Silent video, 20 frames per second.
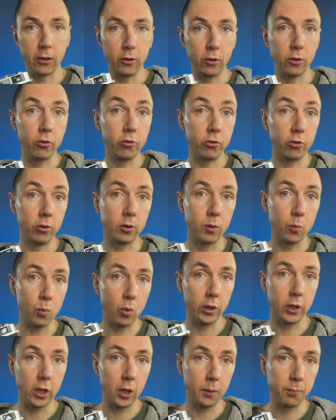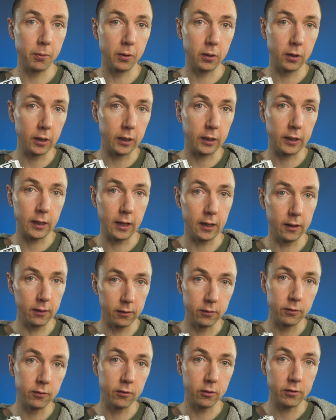you can shoot them wide open and get
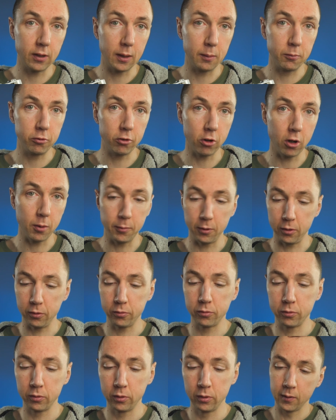the same sharpness.